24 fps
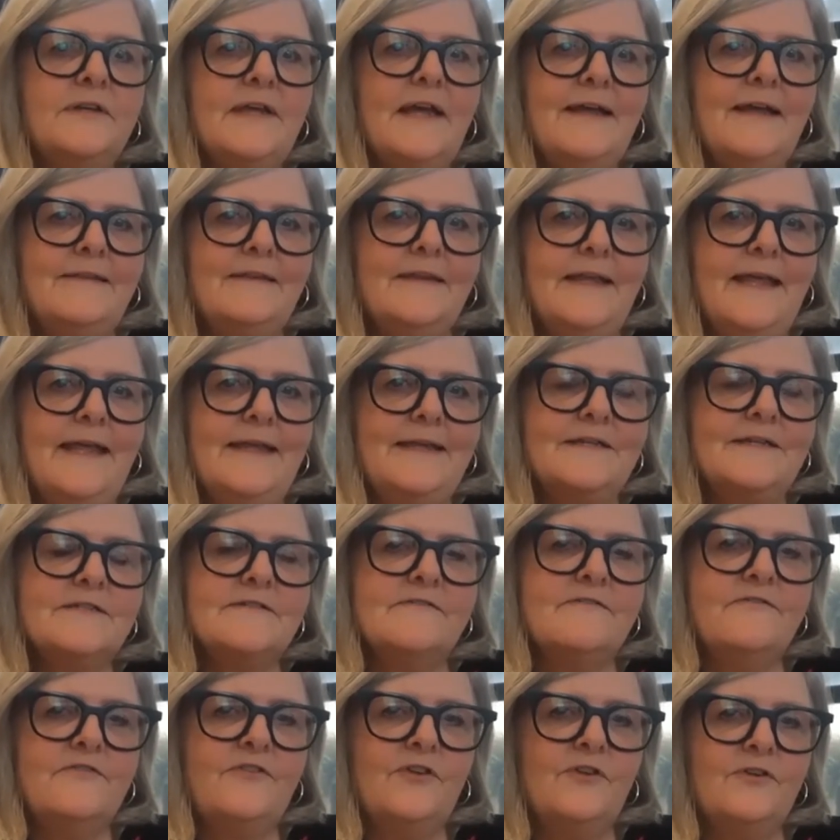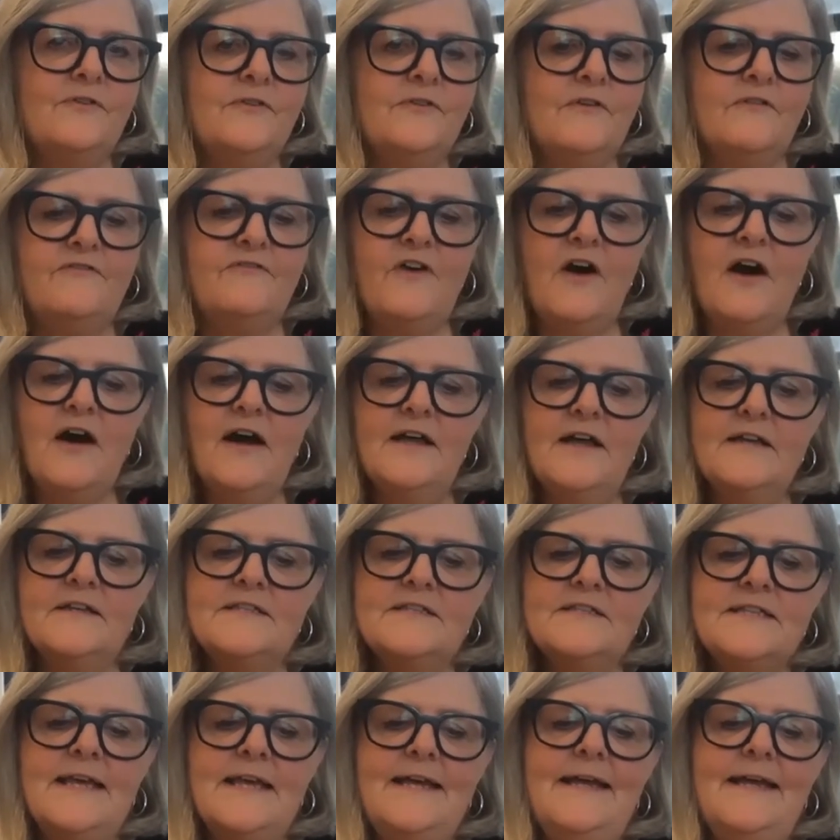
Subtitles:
at the end of the fires,